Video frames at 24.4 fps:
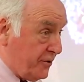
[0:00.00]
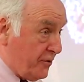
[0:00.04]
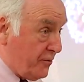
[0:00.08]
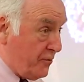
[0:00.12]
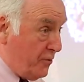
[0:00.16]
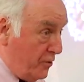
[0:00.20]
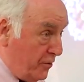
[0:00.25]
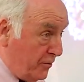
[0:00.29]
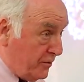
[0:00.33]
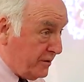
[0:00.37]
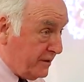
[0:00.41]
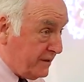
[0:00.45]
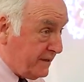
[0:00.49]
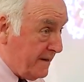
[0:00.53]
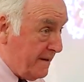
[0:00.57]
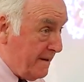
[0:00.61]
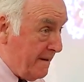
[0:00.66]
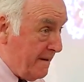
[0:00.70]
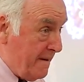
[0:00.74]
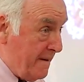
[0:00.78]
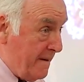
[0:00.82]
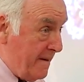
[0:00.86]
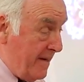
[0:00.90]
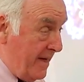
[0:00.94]
the road.
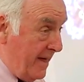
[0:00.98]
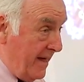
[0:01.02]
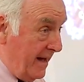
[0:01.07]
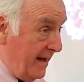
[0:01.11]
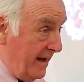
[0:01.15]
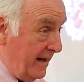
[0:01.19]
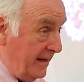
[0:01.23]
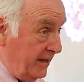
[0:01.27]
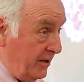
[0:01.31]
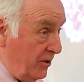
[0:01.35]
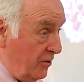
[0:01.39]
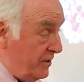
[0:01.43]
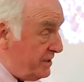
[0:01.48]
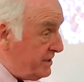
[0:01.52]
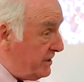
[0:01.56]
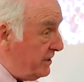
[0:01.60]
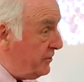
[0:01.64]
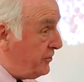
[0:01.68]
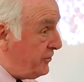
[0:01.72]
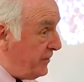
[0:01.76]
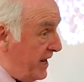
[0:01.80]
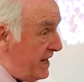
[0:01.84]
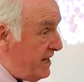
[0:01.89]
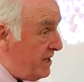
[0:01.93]
You know, it's
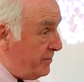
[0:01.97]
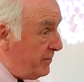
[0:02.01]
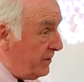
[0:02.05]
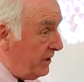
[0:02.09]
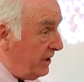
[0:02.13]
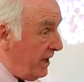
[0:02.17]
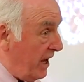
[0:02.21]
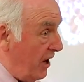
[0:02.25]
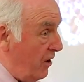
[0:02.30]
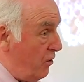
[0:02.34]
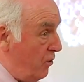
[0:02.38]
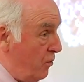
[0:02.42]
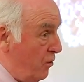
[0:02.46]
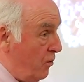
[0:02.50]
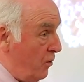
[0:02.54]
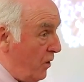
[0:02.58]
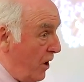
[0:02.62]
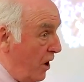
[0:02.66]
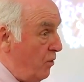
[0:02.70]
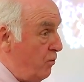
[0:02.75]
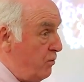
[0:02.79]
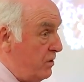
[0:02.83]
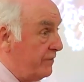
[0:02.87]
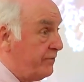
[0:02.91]
incredible
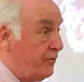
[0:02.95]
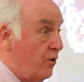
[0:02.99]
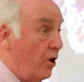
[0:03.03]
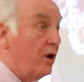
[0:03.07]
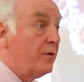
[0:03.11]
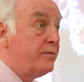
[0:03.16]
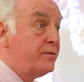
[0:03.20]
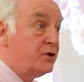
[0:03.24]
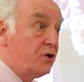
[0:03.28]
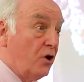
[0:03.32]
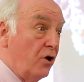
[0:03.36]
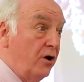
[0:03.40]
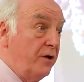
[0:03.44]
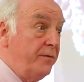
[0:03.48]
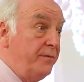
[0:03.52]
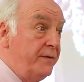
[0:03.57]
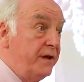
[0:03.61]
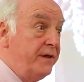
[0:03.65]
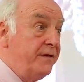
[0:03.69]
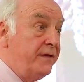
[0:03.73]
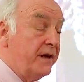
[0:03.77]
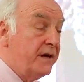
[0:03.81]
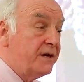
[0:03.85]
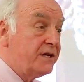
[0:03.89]
how we've got
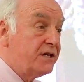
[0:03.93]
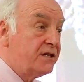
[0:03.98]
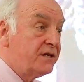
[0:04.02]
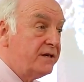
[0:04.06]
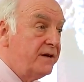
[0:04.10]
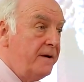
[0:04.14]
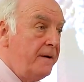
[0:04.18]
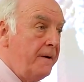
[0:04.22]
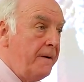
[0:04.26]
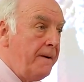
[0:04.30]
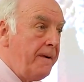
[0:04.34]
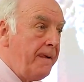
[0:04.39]
absorbed in this.